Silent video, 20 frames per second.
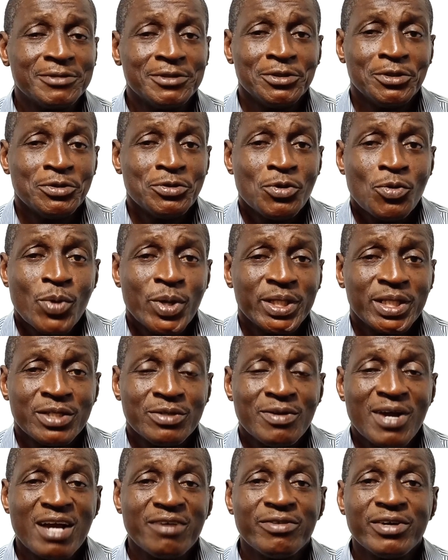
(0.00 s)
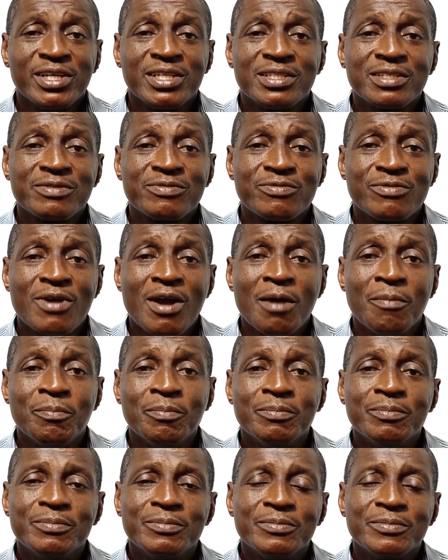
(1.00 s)
You don't know where the driver is
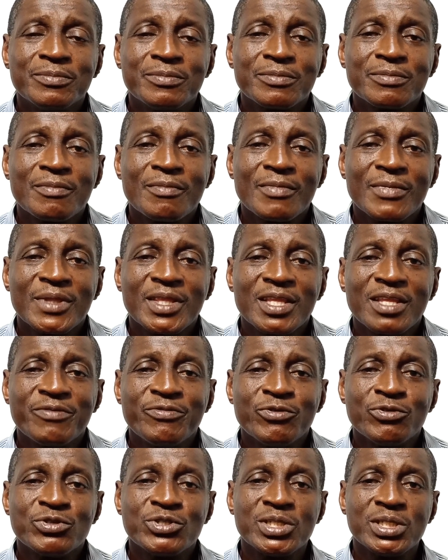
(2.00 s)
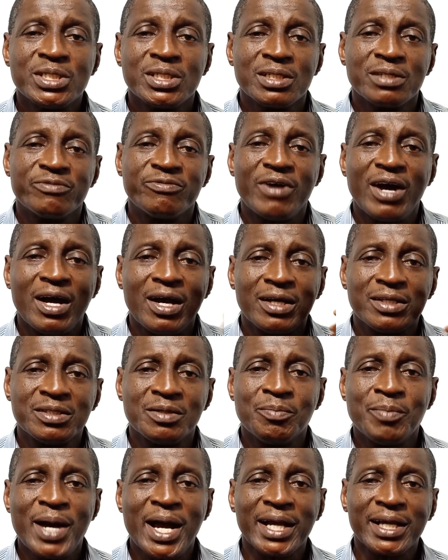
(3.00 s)
from. If you're sitting far at
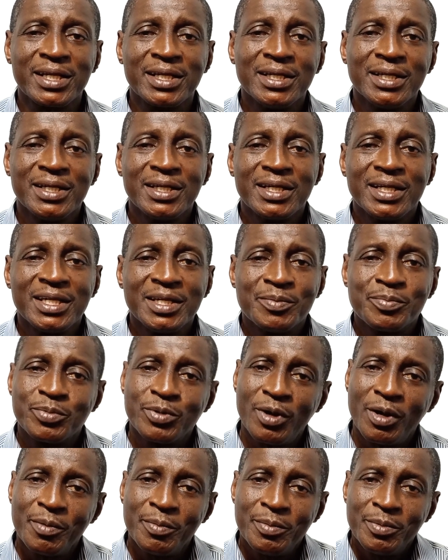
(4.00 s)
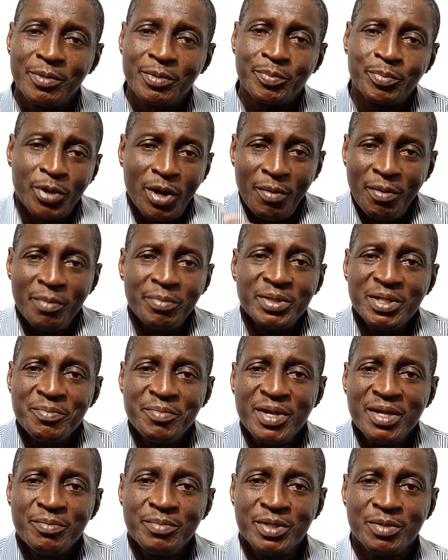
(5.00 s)
the back, he prob- probably
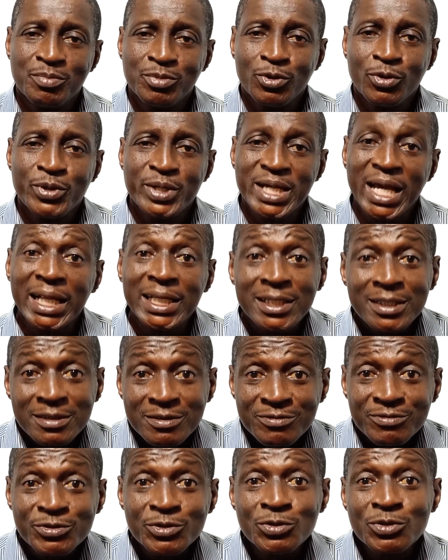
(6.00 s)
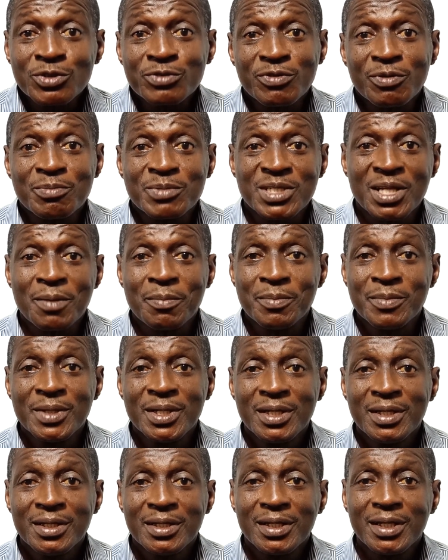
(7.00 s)
may be blowing a little fuse from some
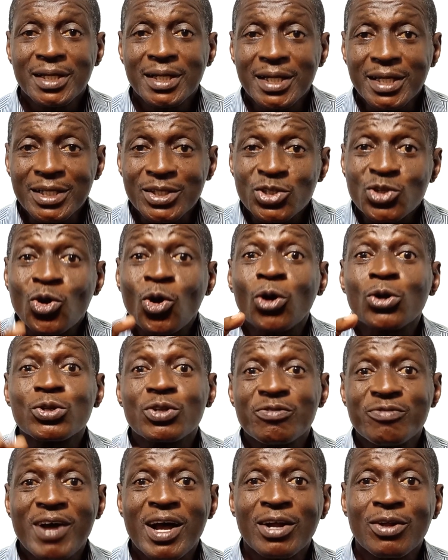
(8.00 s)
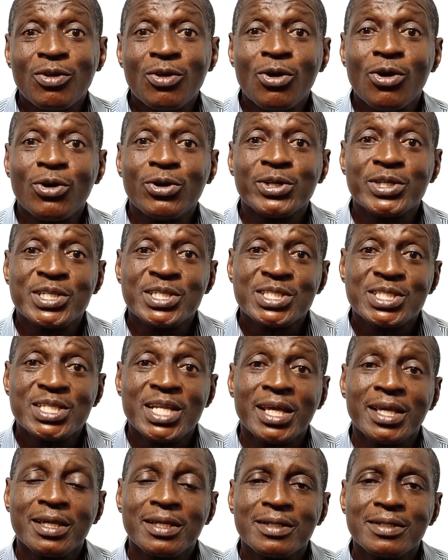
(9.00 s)
uh, tot of alcohol he's
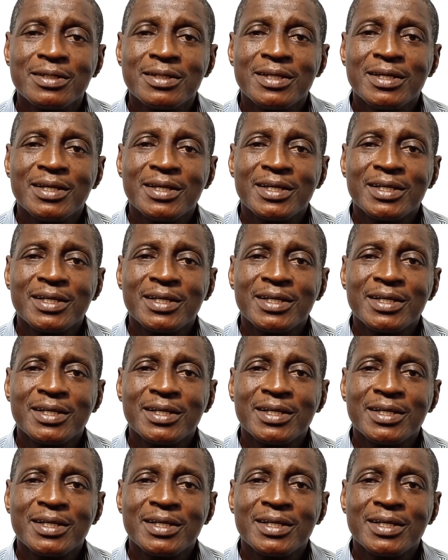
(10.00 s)
taken.